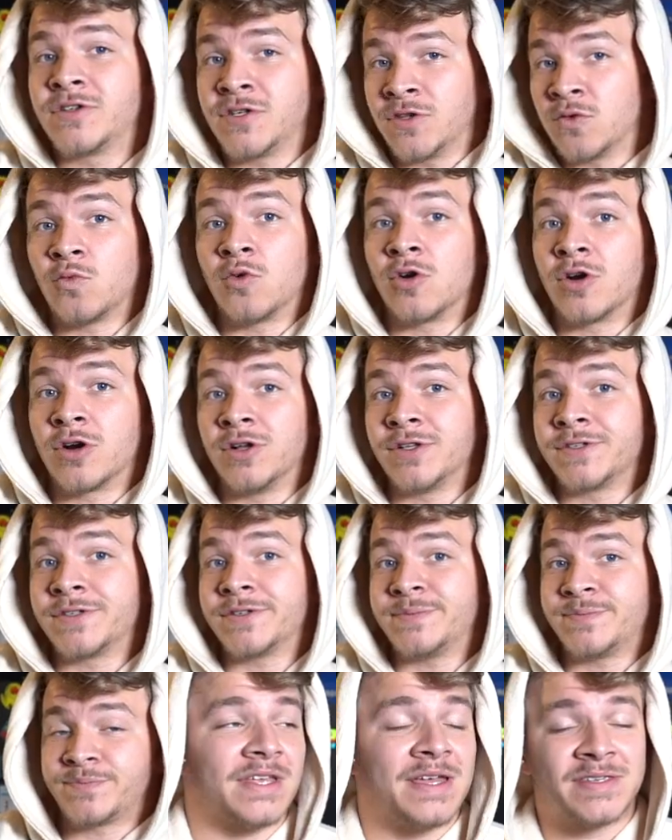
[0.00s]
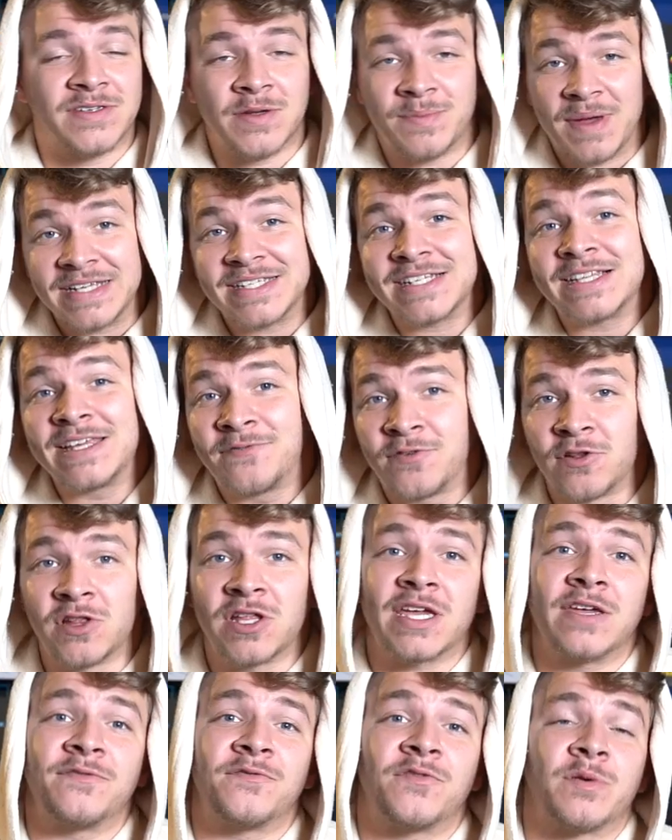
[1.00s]
to the world. And so basically, if you're
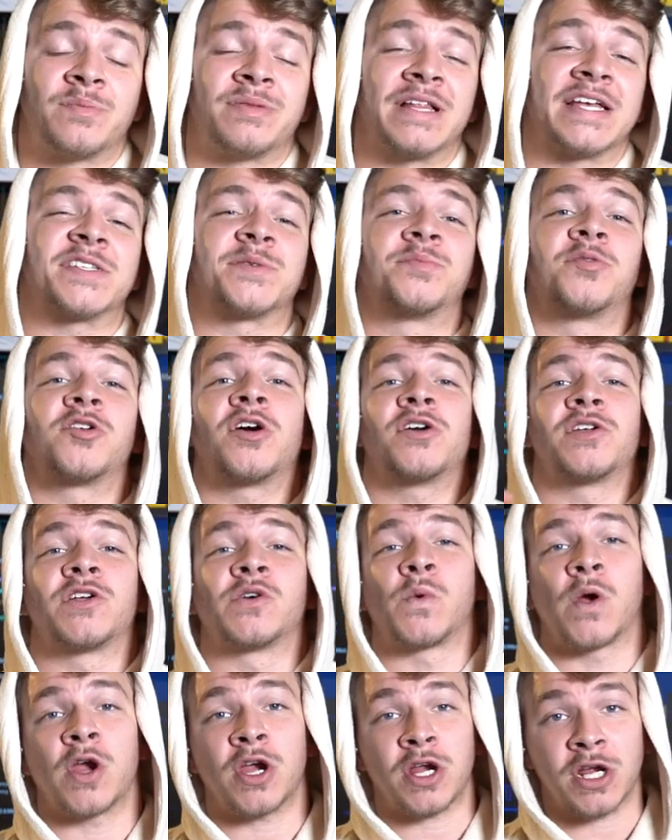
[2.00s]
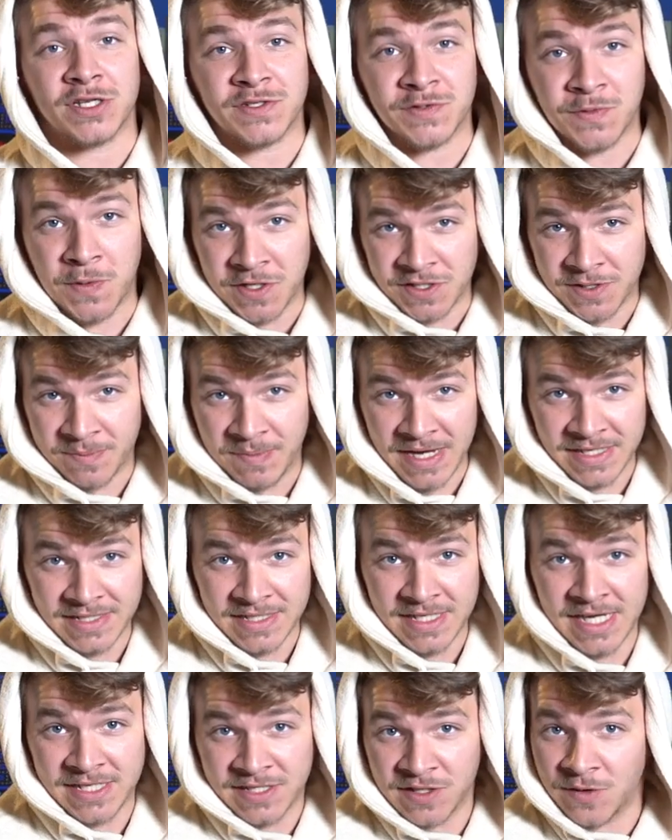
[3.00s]
looking for a place to put all your work,
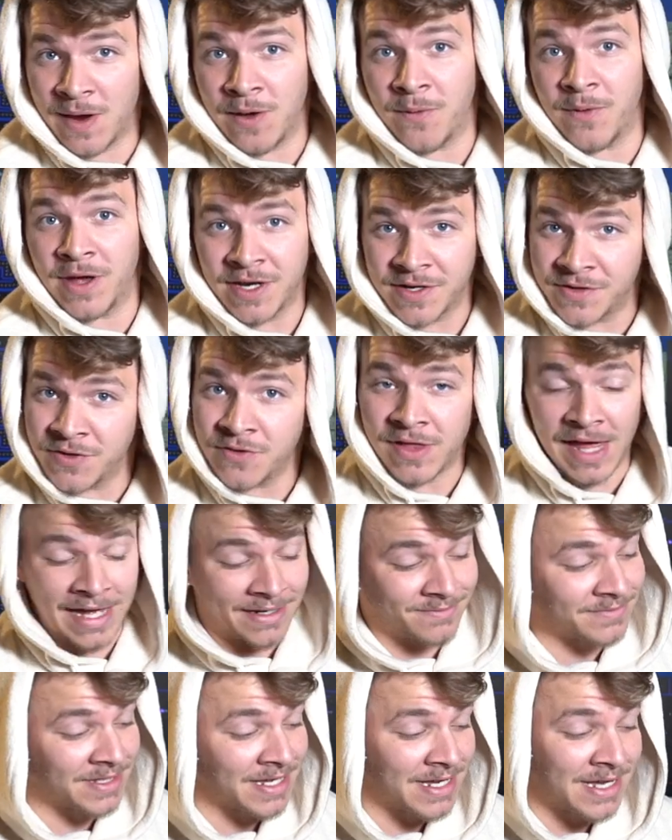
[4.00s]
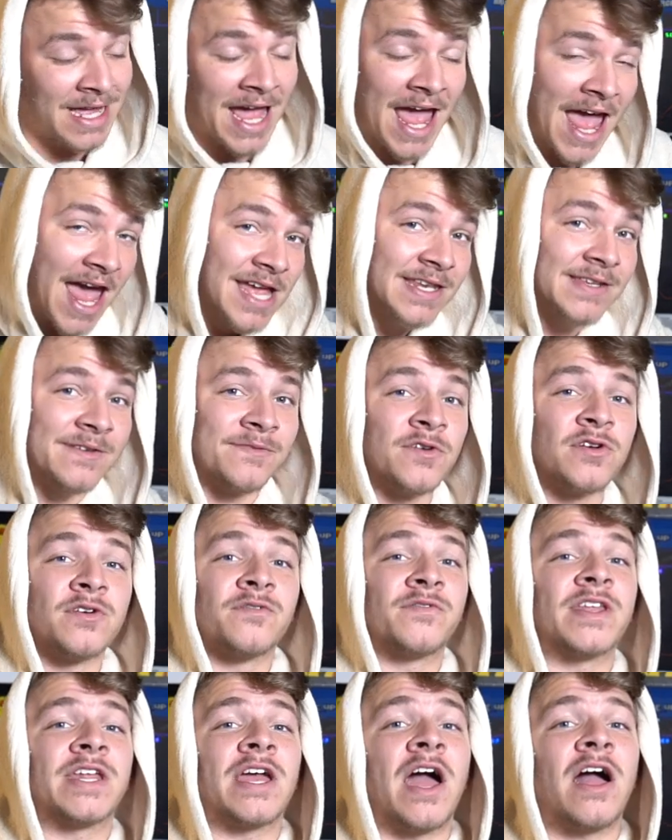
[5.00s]
Squarespace is a great way to do that. And if
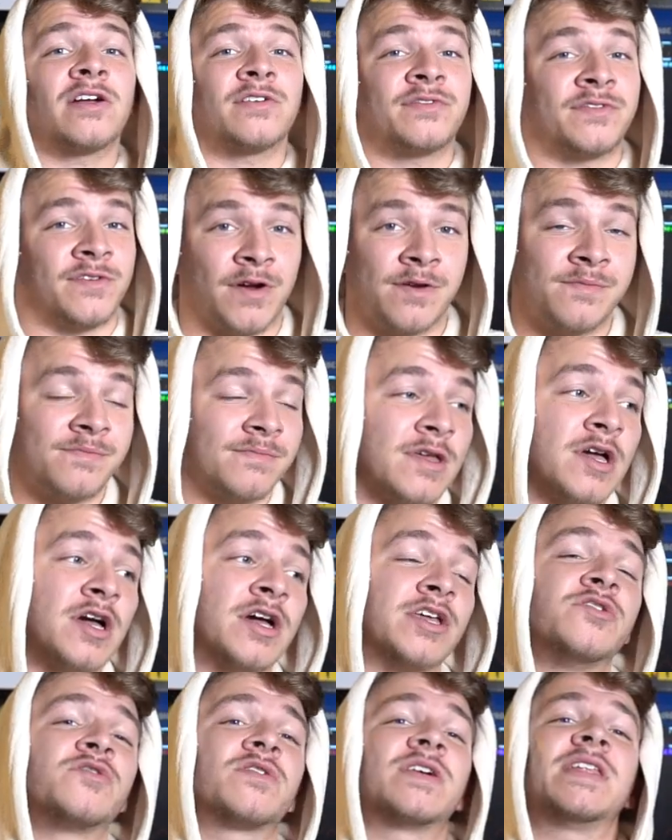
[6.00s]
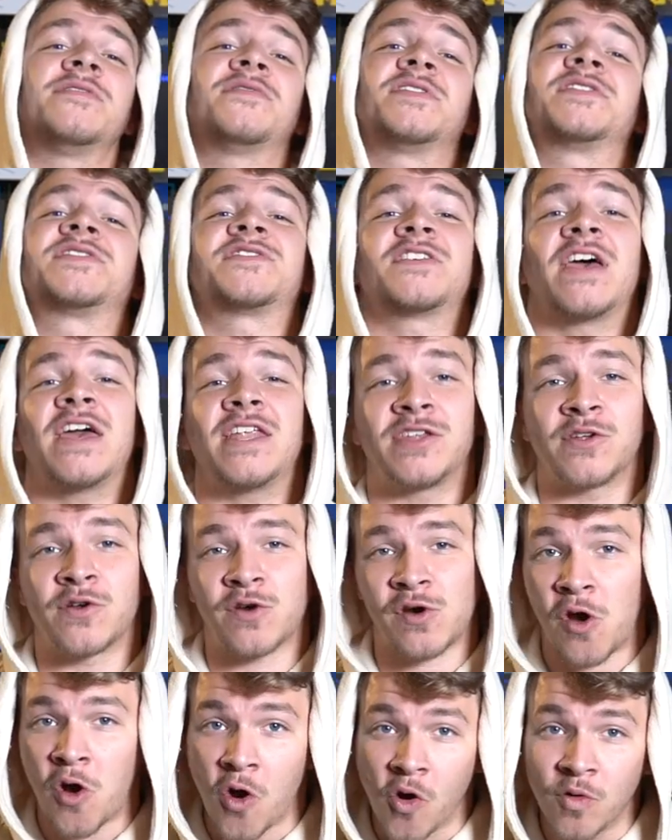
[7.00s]
you're a videographer, you can even set
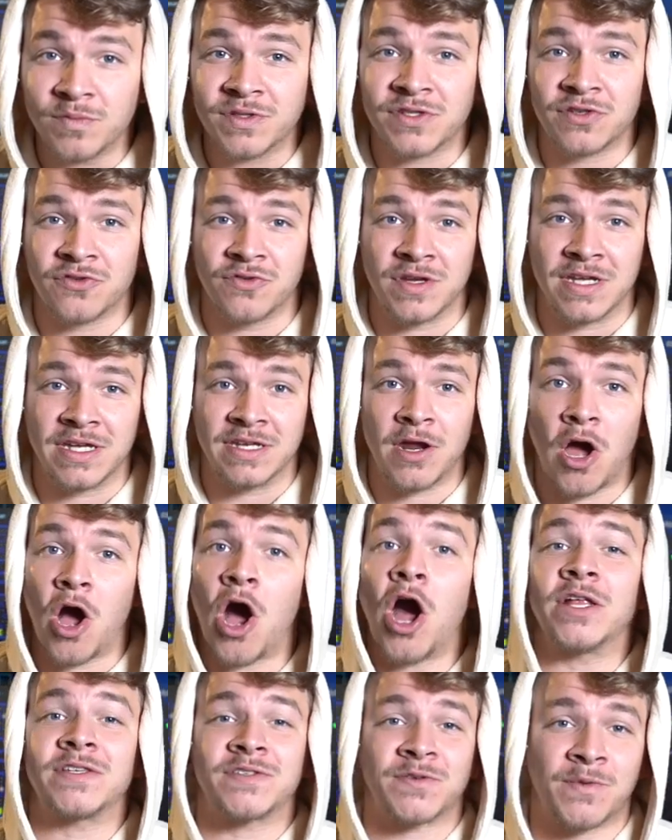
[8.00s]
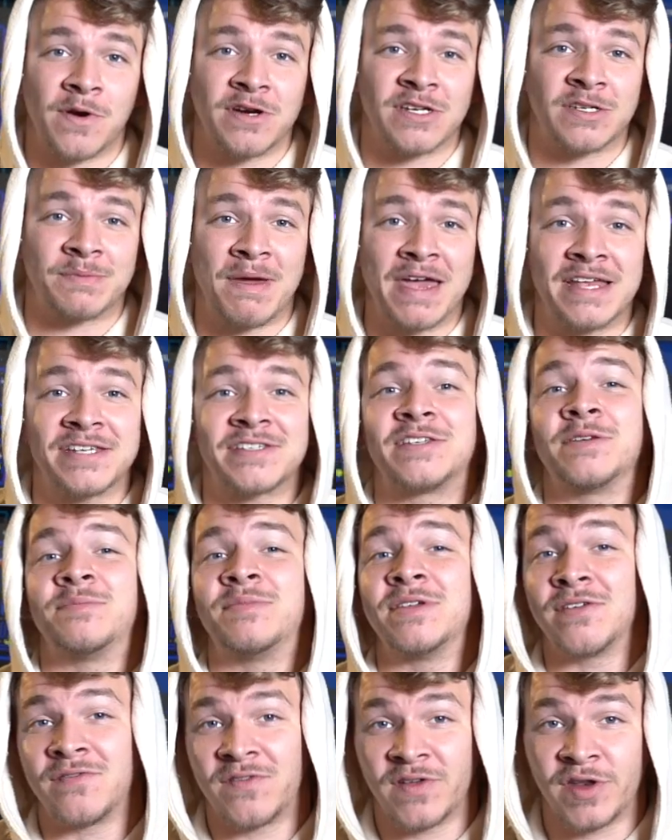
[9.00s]
your home screen on Squarespace to
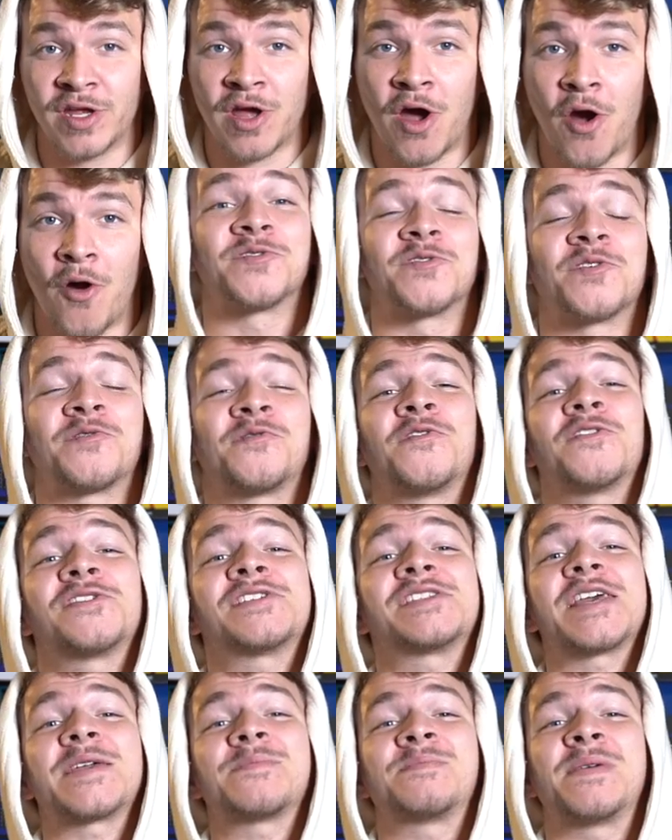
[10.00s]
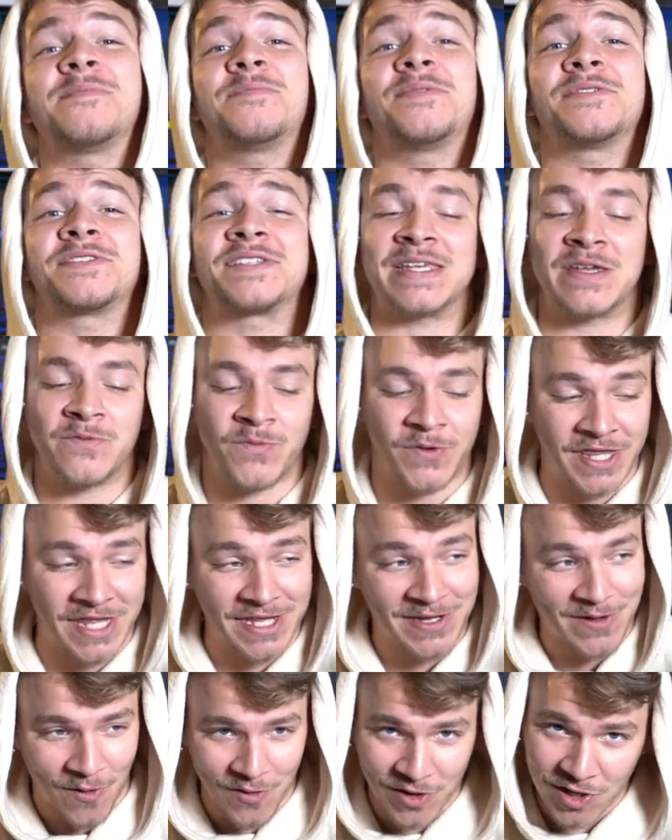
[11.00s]
be a video. So the first thing people see when
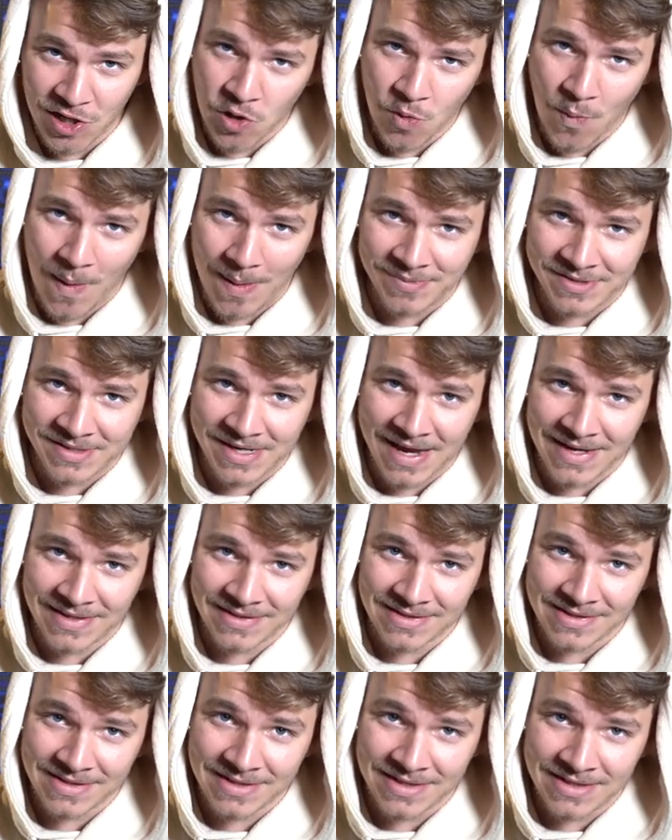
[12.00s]
they go to your website